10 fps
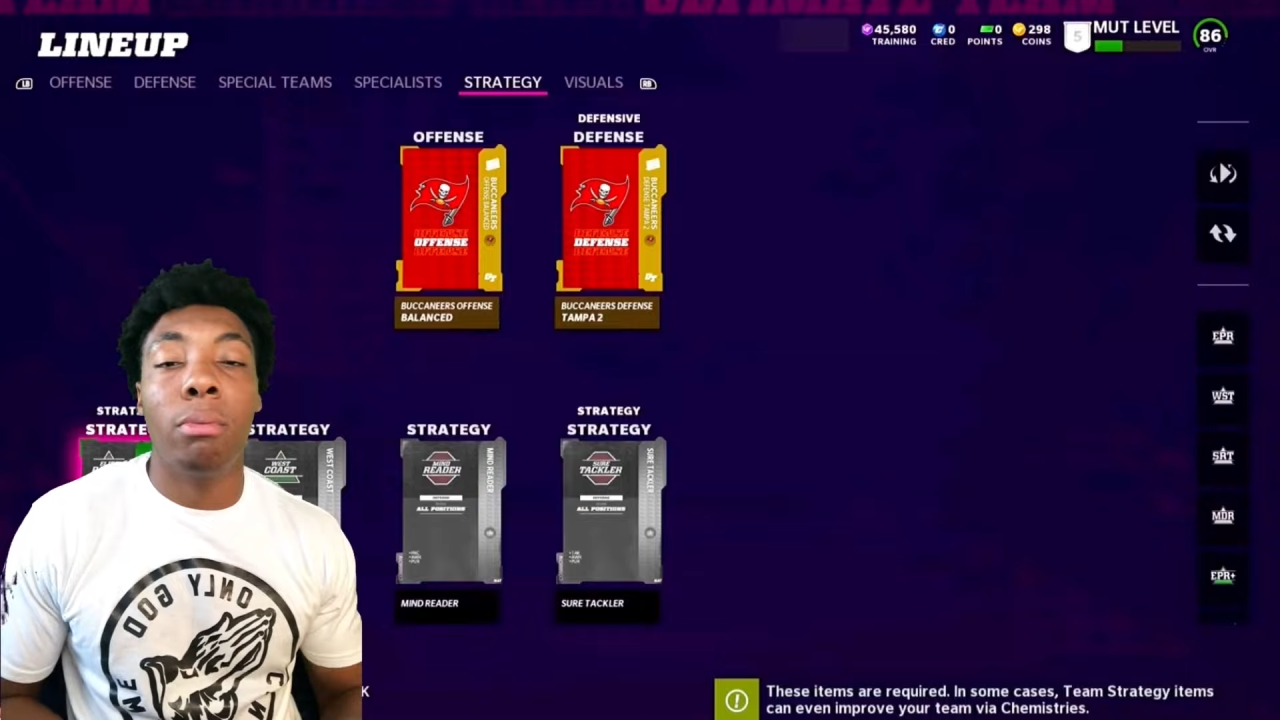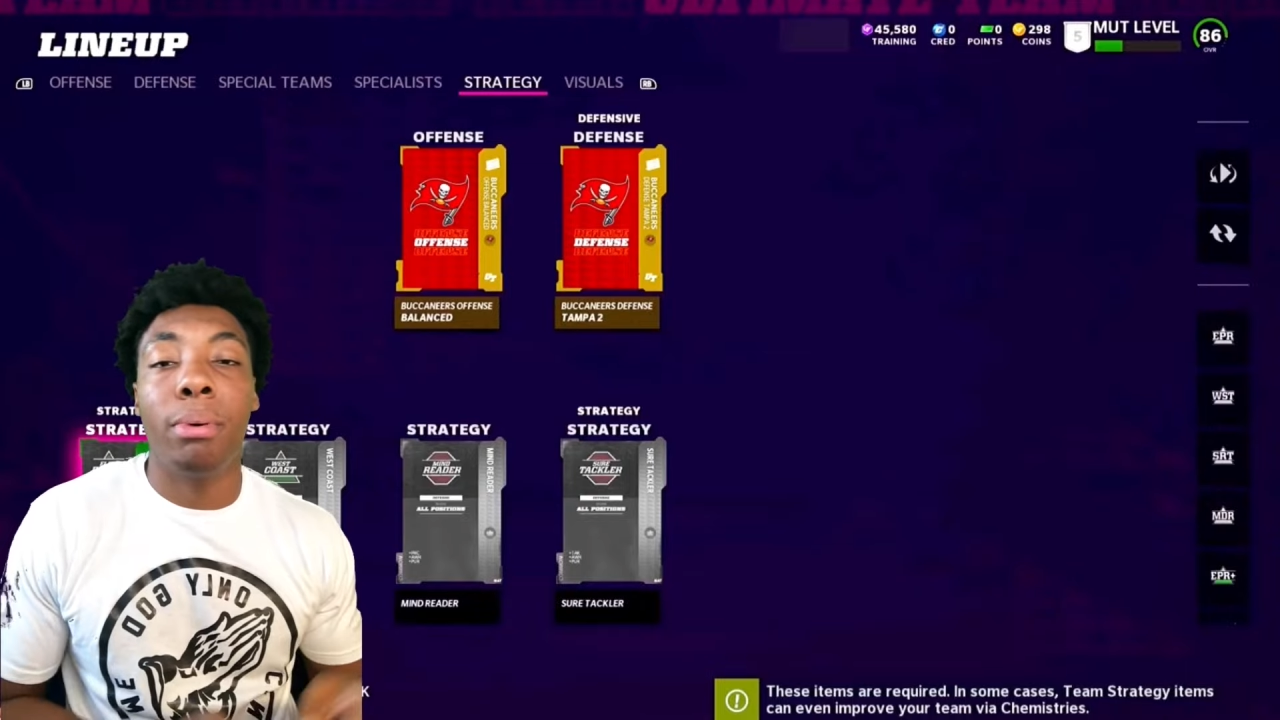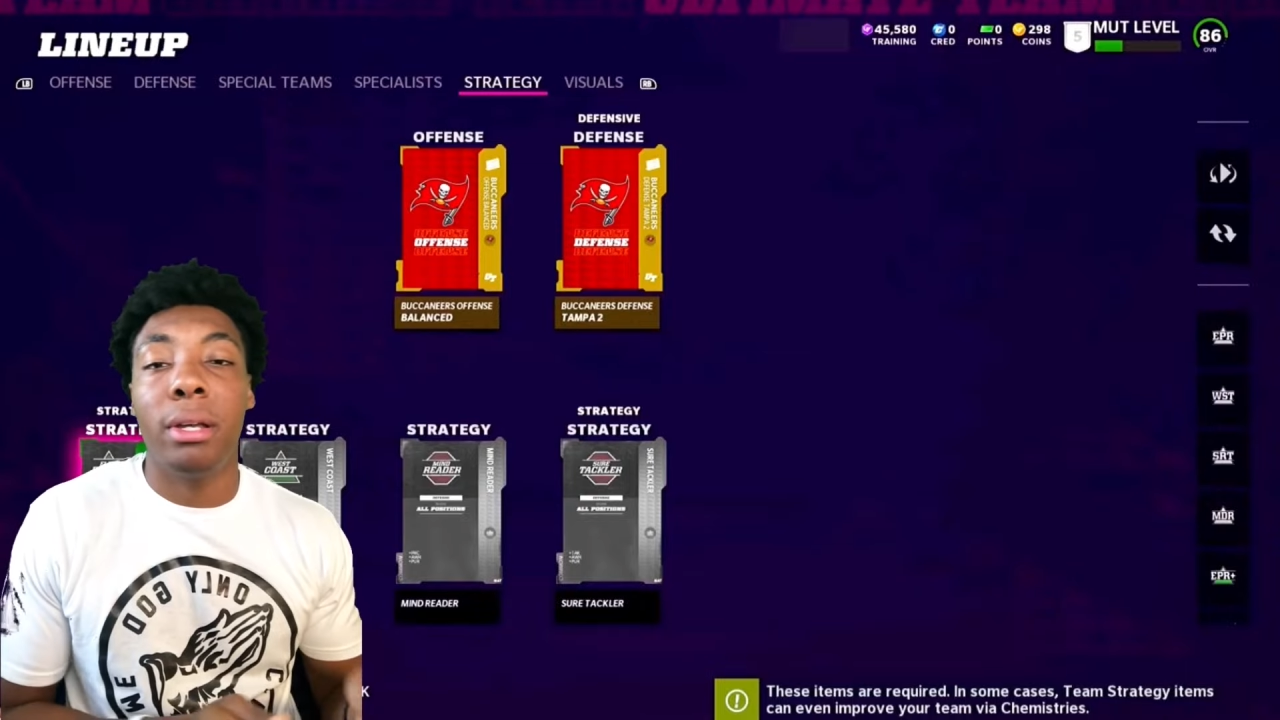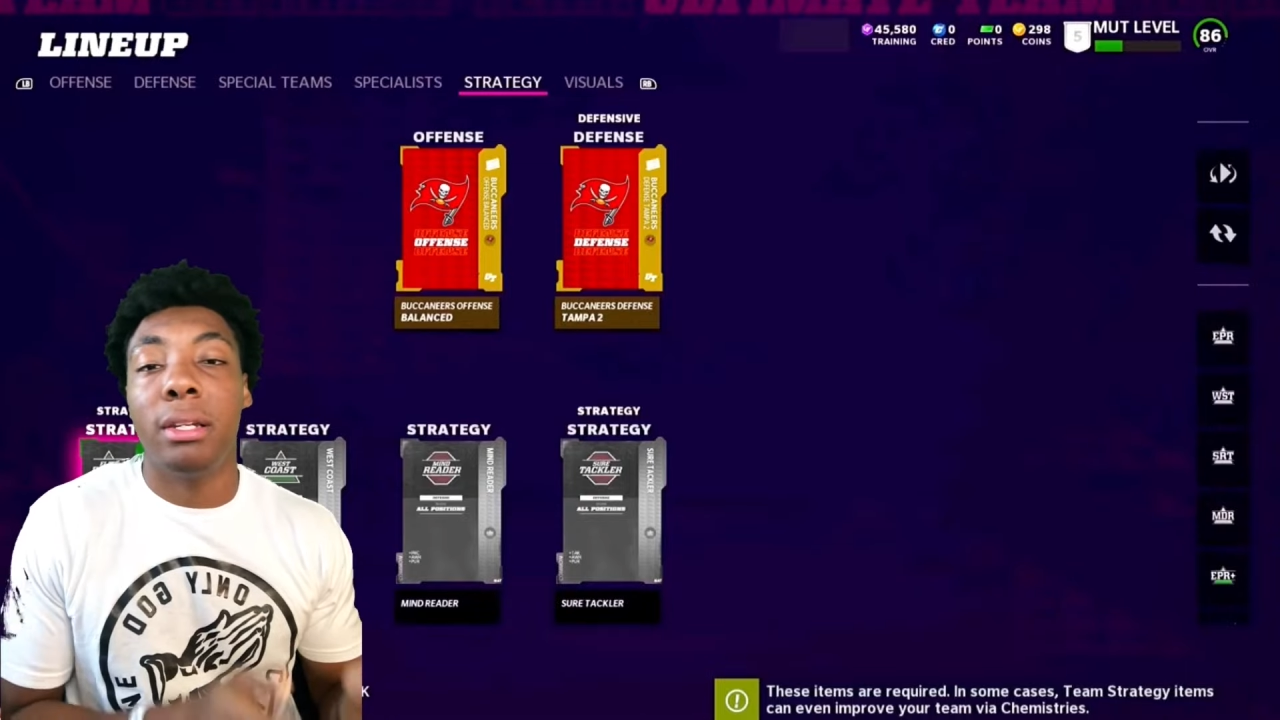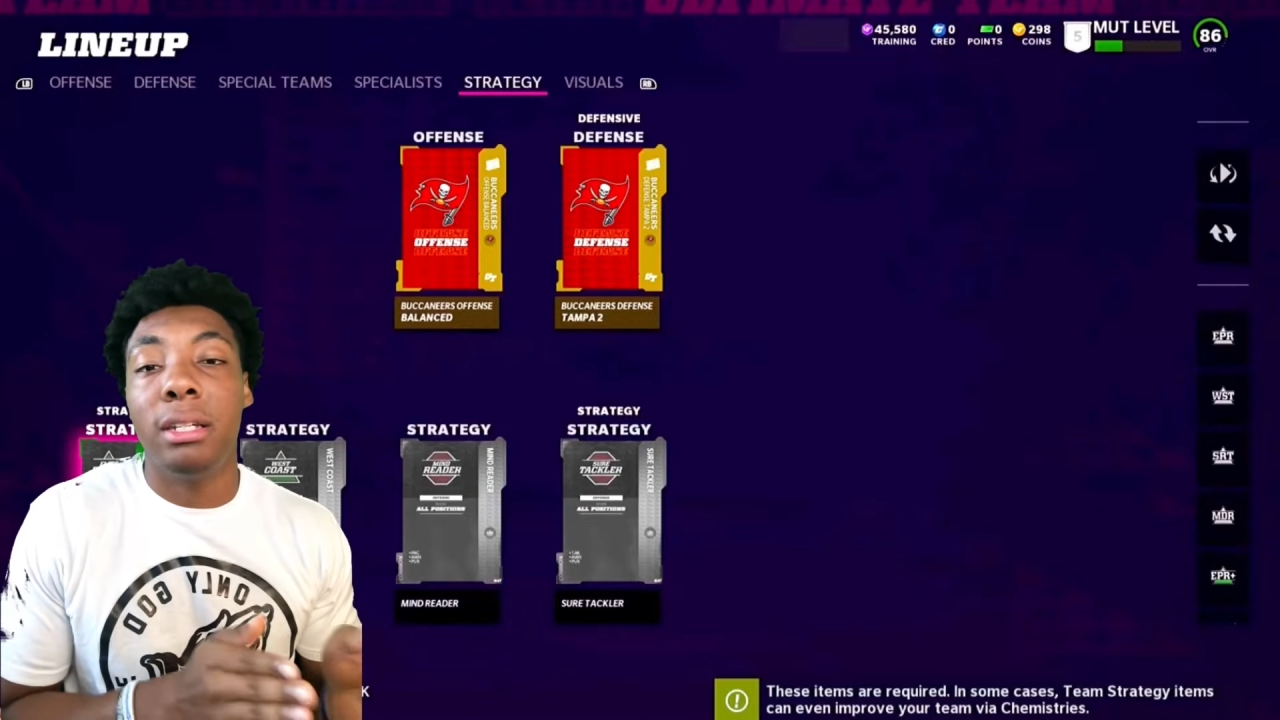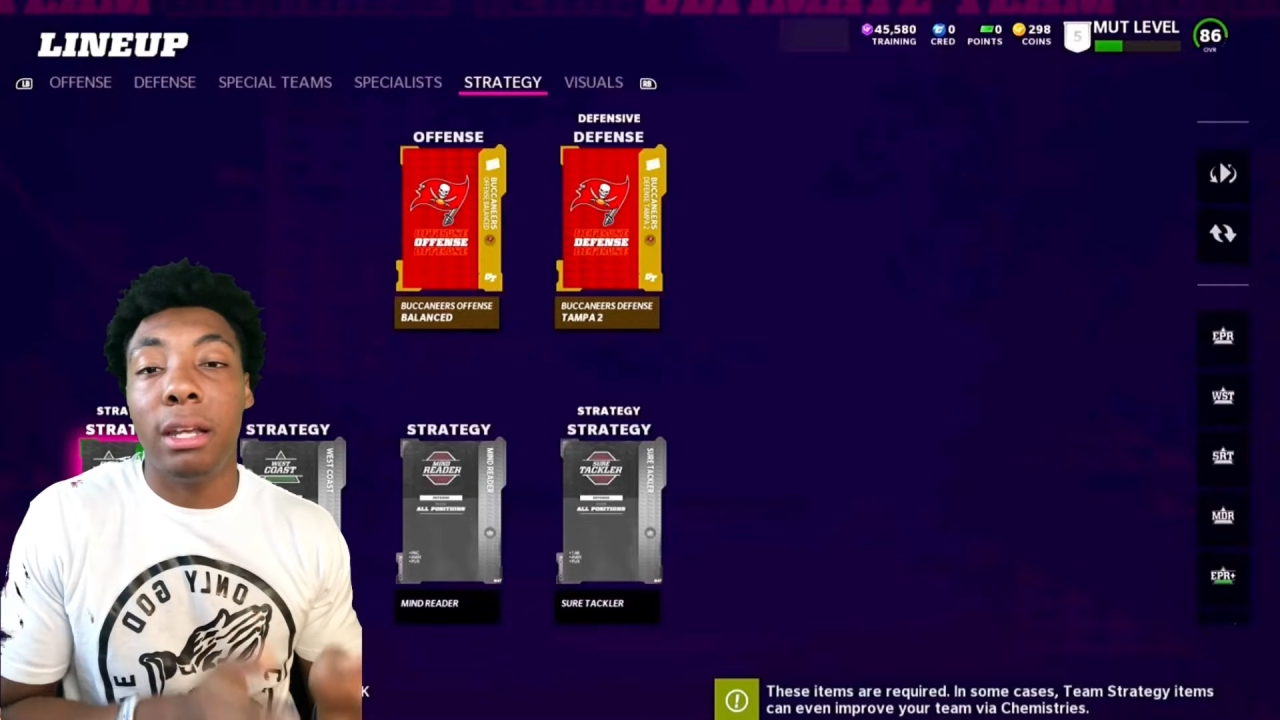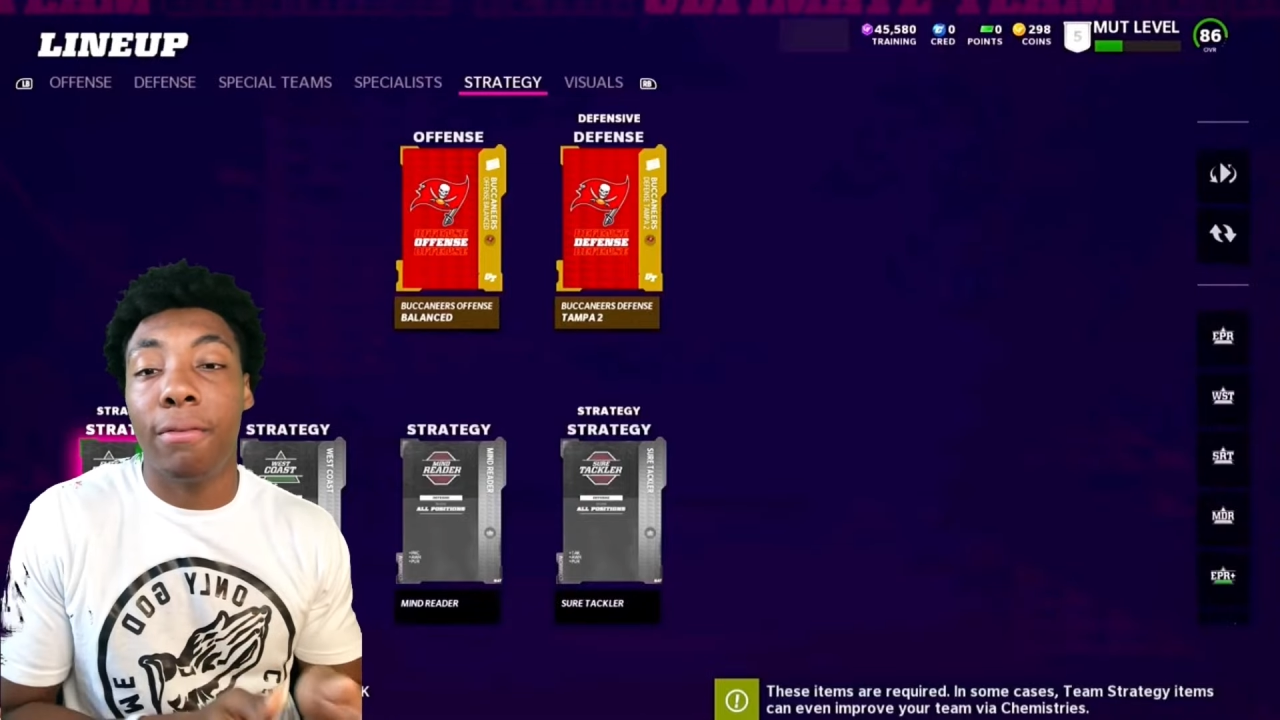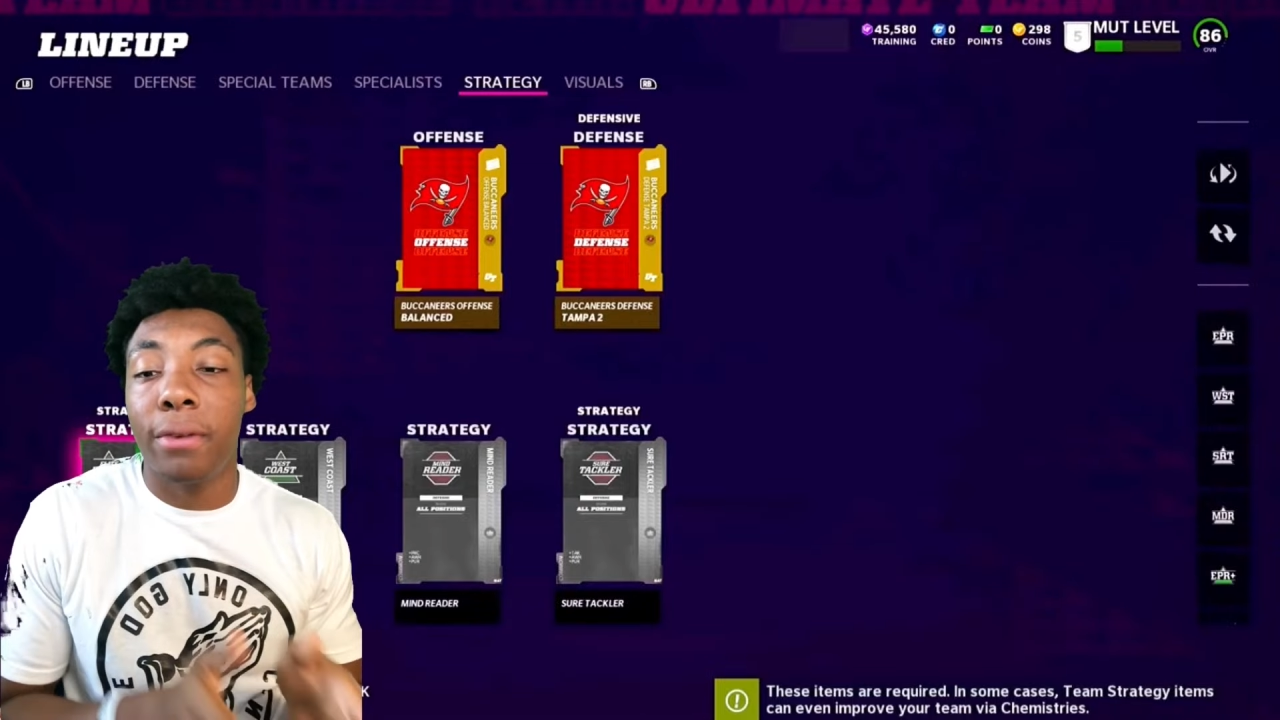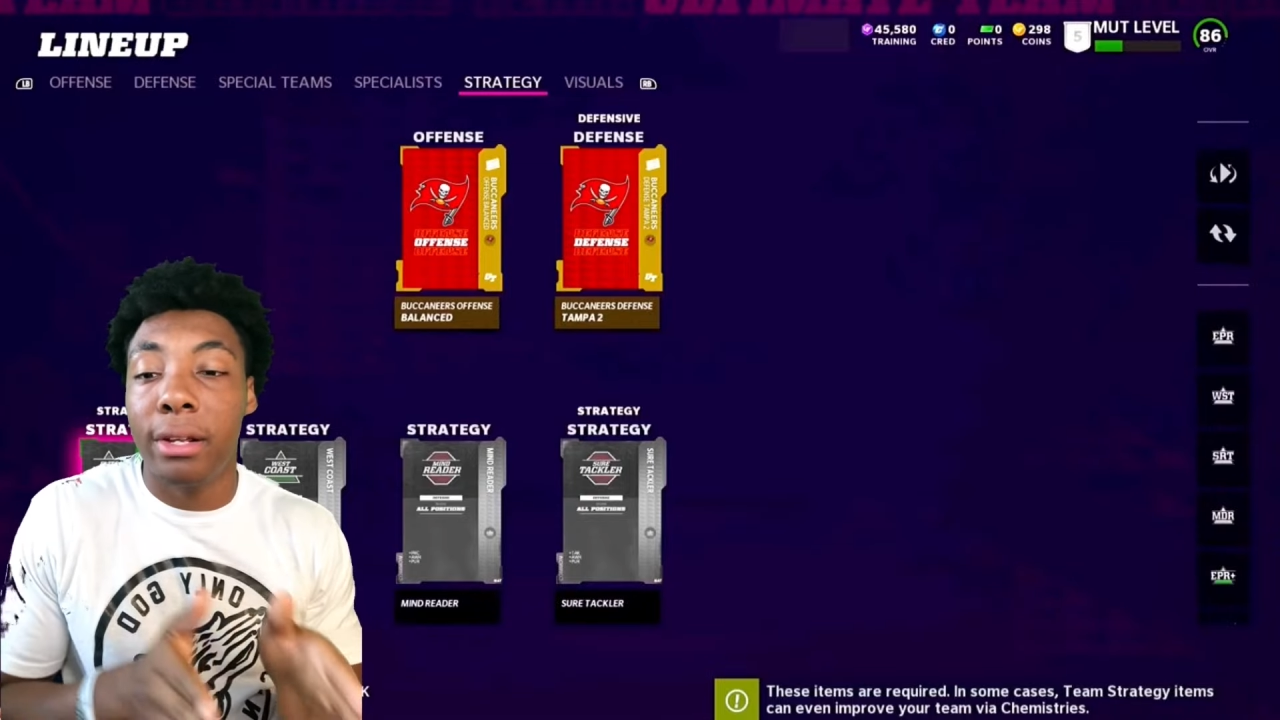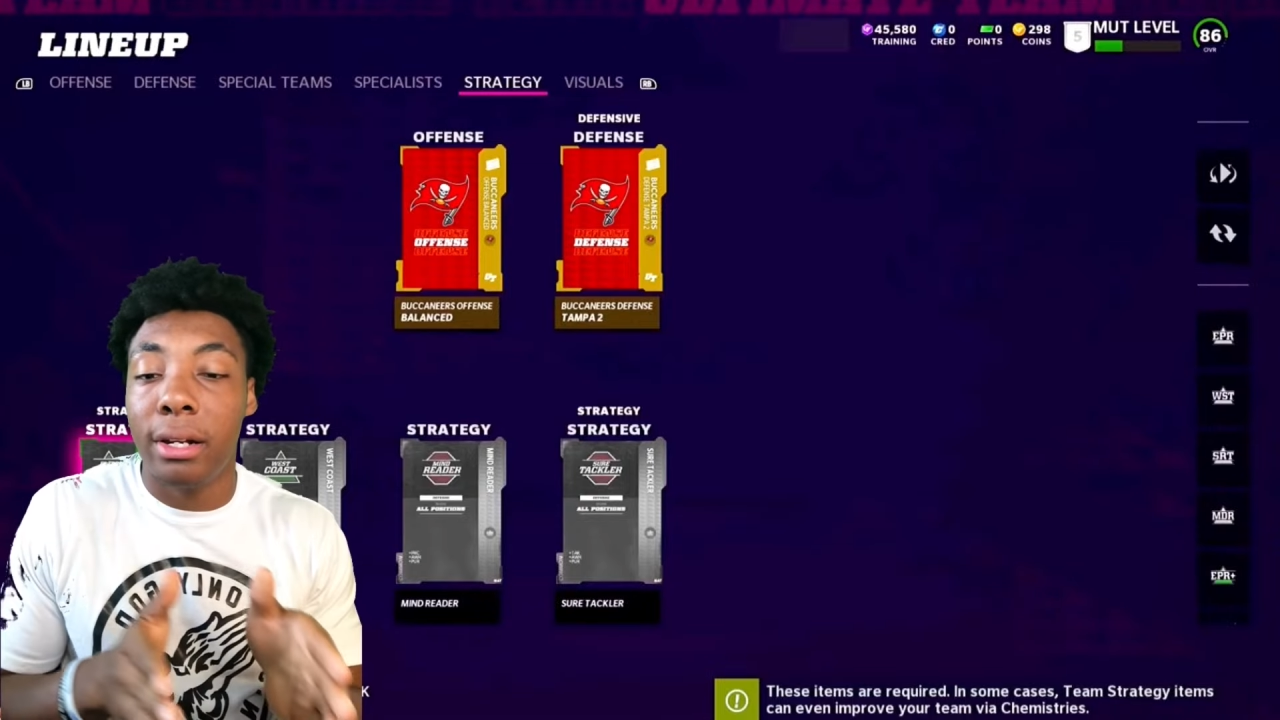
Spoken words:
were putting different